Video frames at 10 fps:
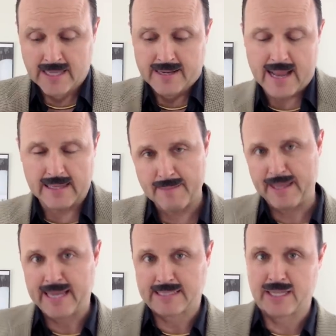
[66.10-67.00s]
Now let me
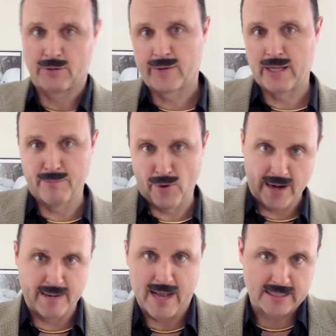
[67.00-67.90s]
get to the real
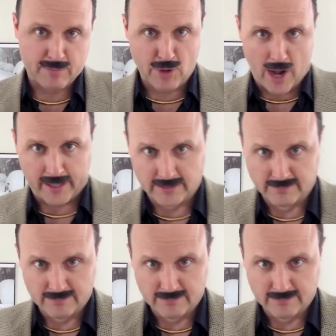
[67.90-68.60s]
point about the book.